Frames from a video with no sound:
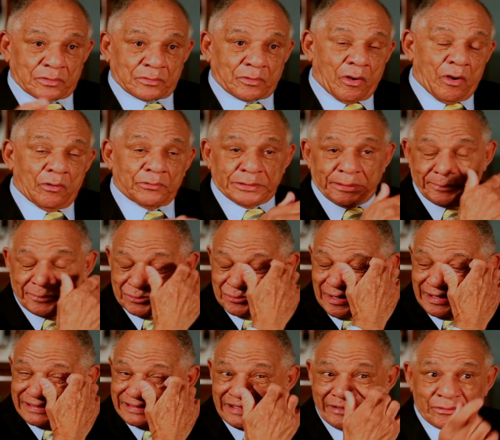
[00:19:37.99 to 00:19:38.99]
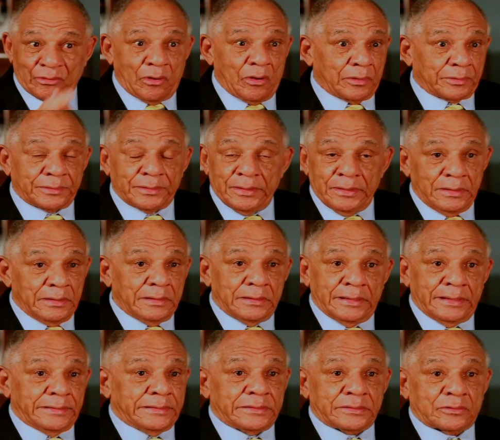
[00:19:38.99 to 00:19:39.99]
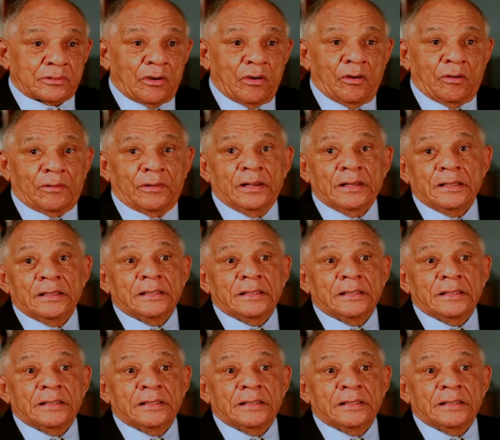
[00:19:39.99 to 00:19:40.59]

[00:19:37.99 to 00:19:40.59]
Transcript: called them to try to get on. They didn't call.